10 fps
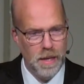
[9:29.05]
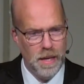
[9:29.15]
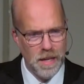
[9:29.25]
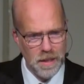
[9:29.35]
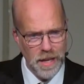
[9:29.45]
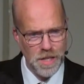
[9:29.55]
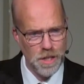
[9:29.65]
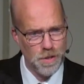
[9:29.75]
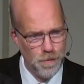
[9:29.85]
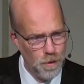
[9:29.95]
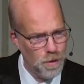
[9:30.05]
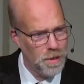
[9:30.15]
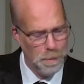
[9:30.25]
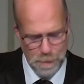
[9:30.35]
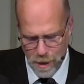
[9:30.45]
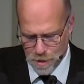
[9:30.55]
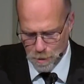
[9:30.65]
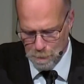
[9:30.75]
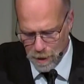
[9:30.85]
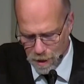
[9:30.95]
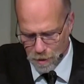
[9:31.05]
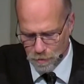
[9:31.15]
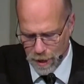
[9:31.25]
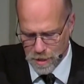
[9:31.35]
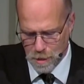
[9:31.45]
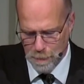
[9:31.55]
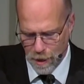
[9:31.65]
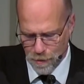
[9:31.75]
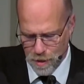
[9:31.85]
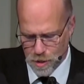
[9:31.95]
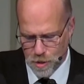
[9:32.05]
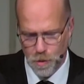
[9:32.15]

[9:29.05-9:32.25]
In Galatians 4, the Apostle Paul writes about this.